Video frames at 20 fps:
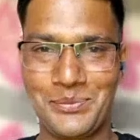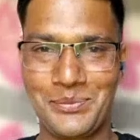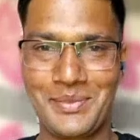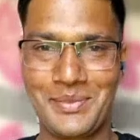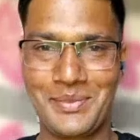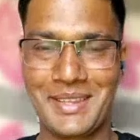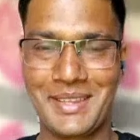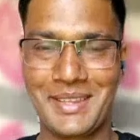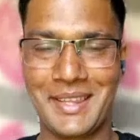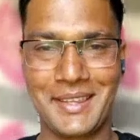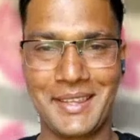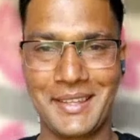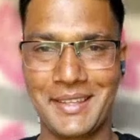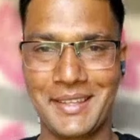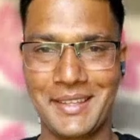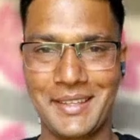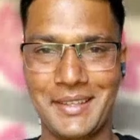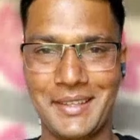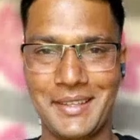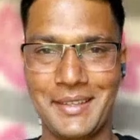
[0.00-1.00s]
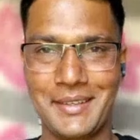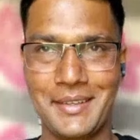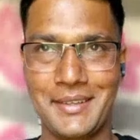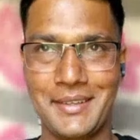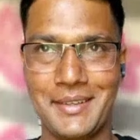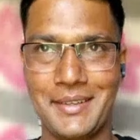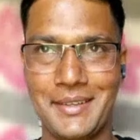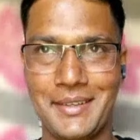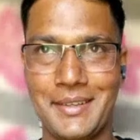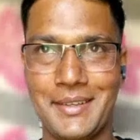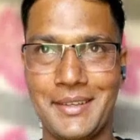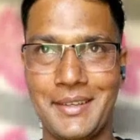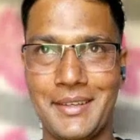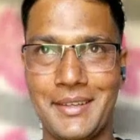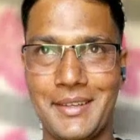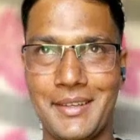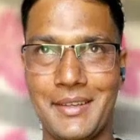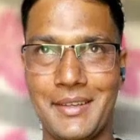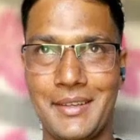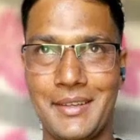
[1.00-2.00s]

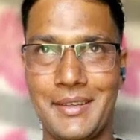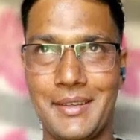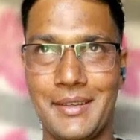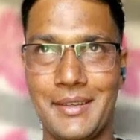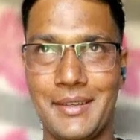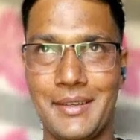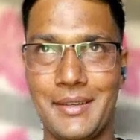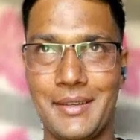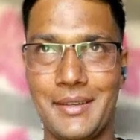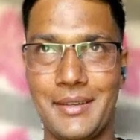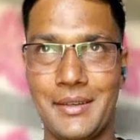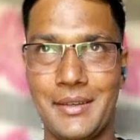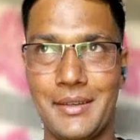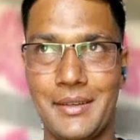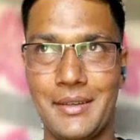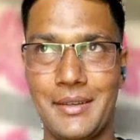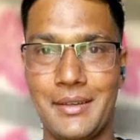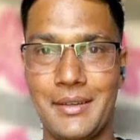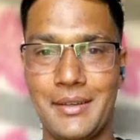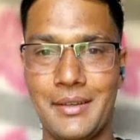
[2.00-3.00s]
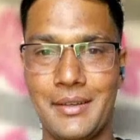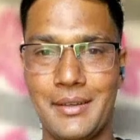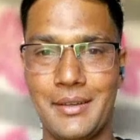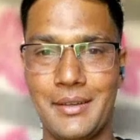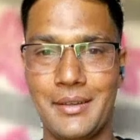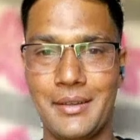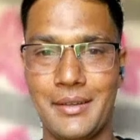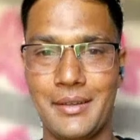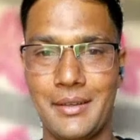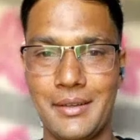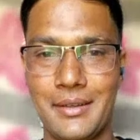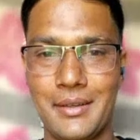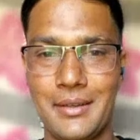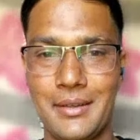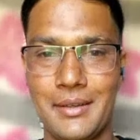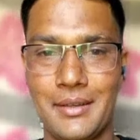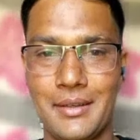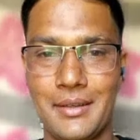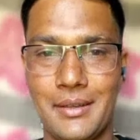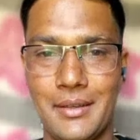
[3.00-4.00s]
The person shown says nothing.